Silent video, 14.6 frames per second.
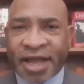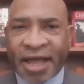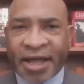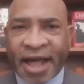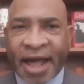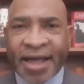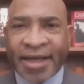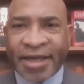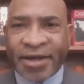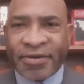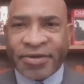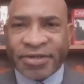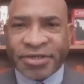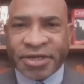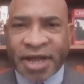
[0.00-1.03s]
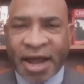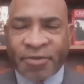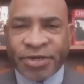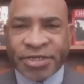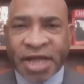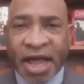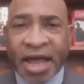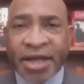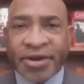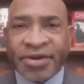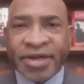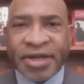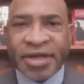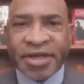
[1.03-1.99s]
like I held until I
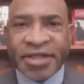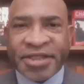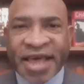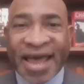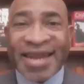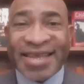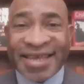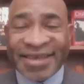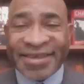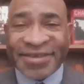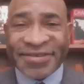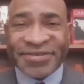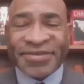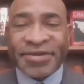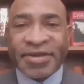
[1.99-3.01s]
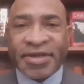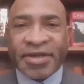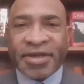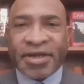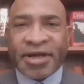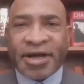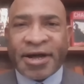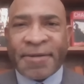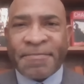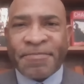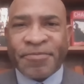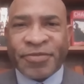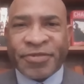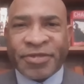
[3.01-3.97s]
retired, that is
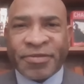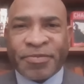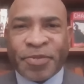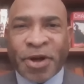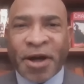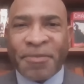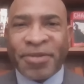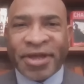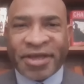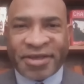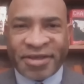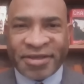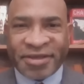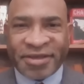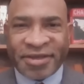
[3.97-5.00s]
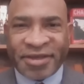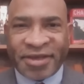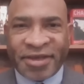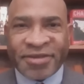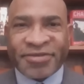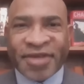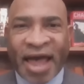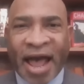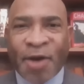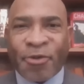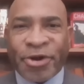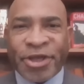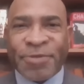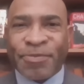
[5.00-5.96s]
the public is
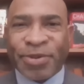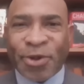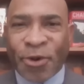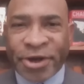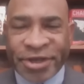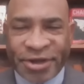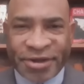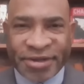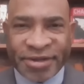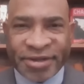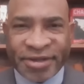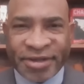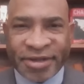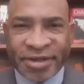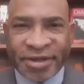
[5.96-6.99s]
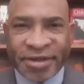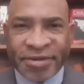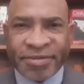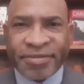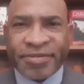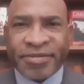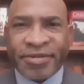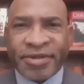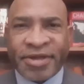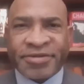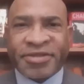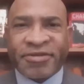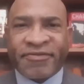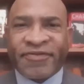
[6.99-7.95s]
our employer.
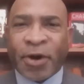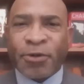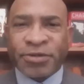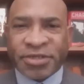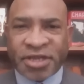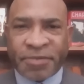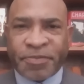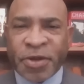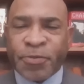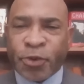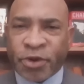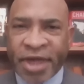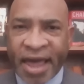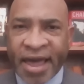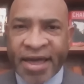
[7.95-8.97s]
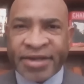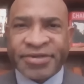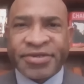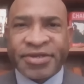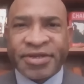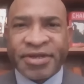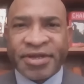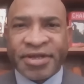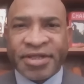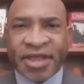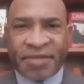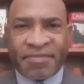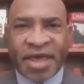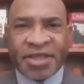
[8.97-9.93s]
It's the votes that people cast
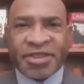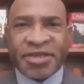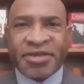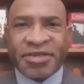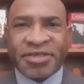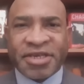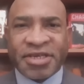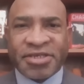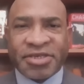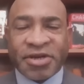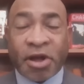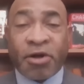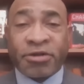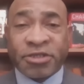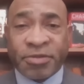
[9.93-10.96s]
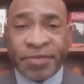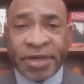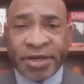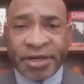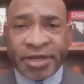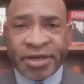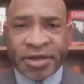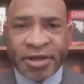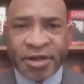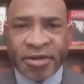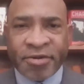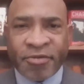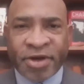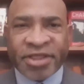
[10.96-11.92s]
that make the decision ultimately
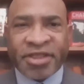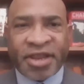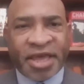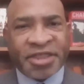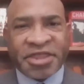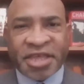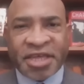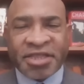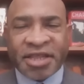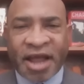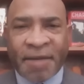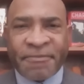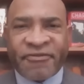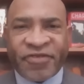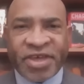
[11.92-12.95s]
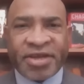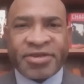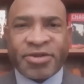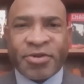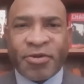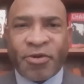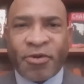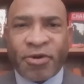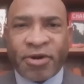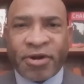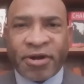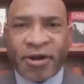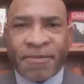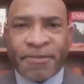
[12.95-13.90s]
whether they think that I'm fit
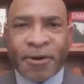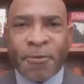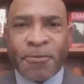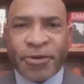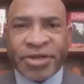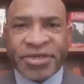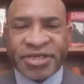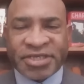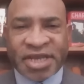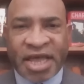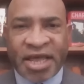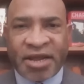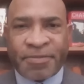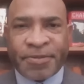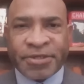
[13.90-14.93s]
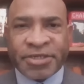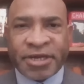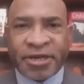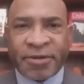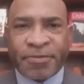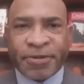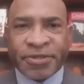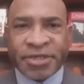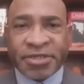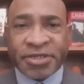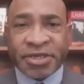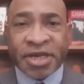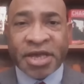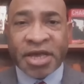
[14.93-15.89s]
or appropriate to stay in a particular
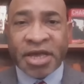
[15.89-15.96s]
position.